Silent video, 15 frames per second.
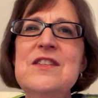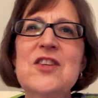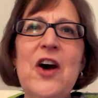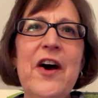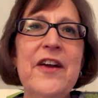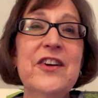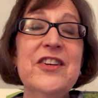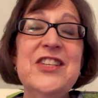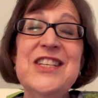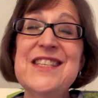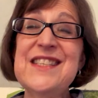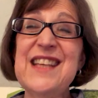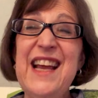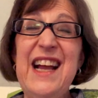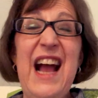daughter,
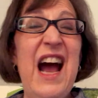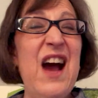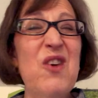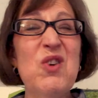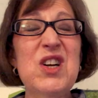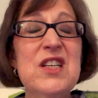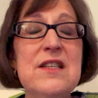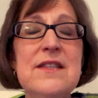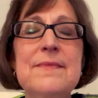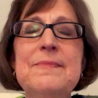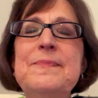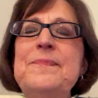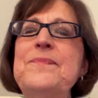just like ours,